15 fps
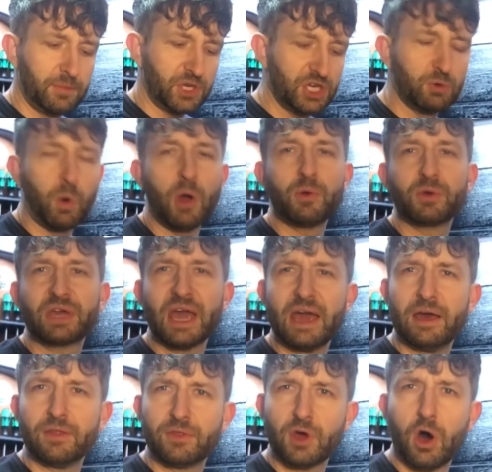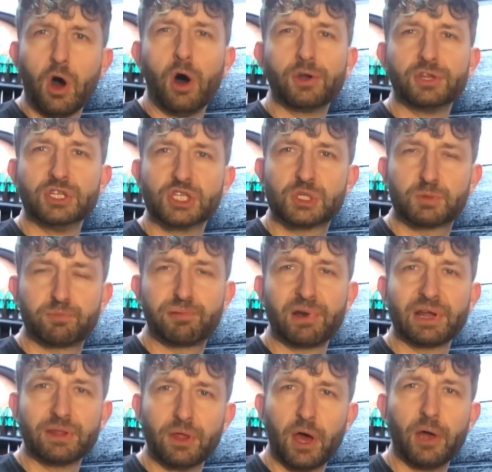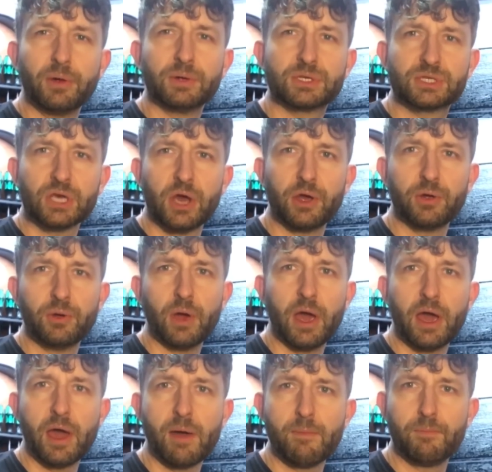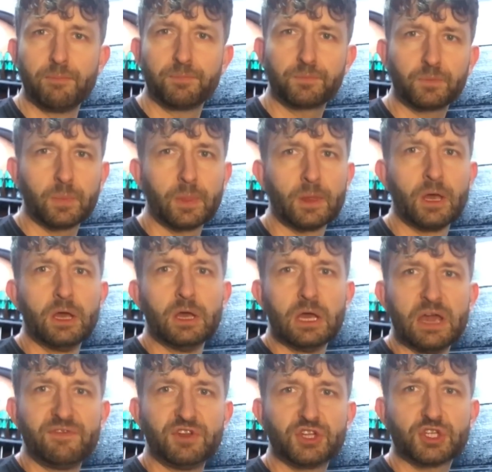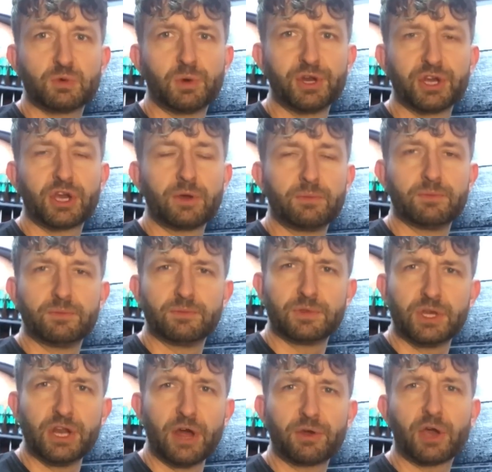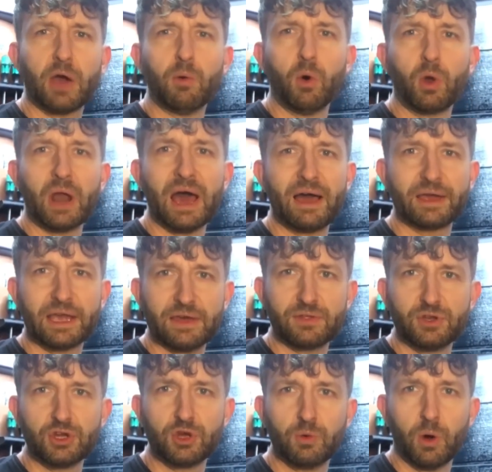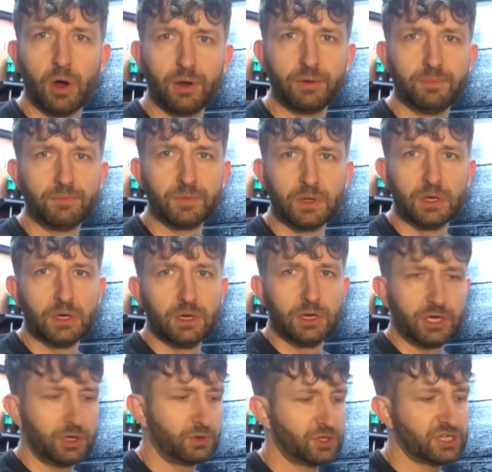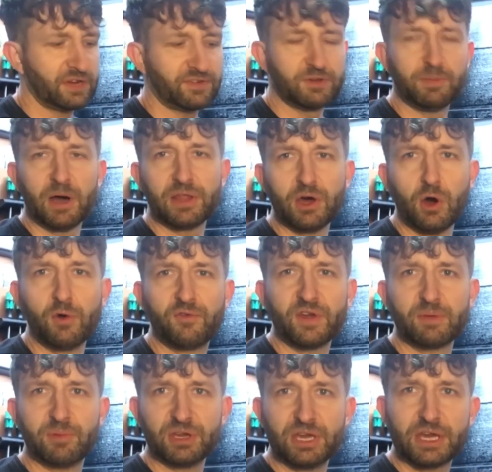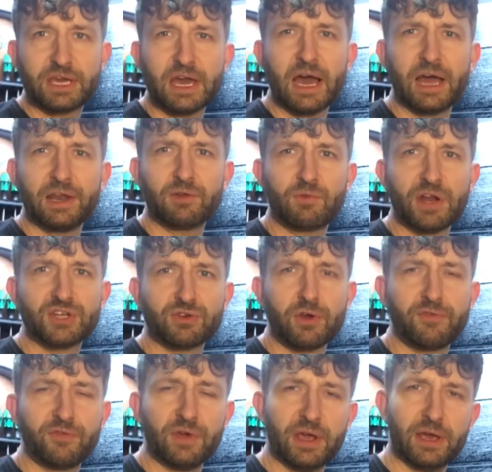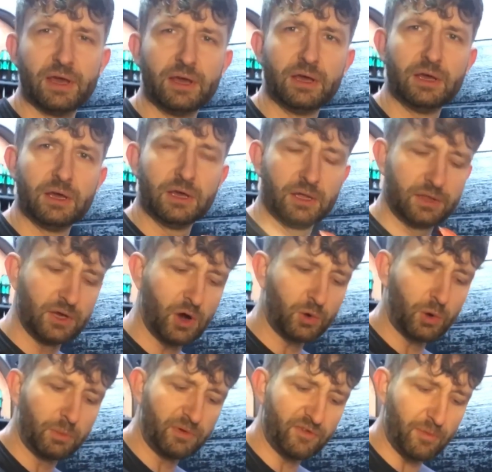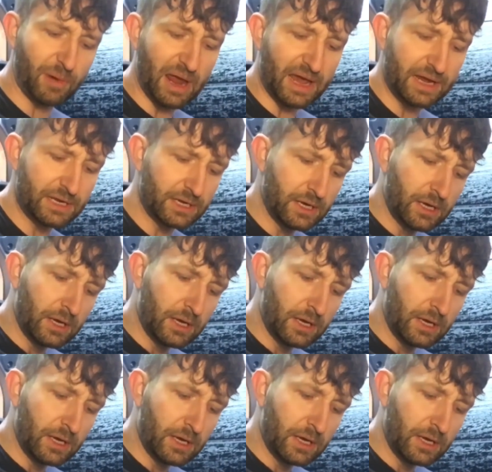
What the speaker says: You won't get the hardened spring though, so if you just want to, you know, go all out and get the new one, you'll just have to buy the whole thing, but you can retrofit the old one with a blade.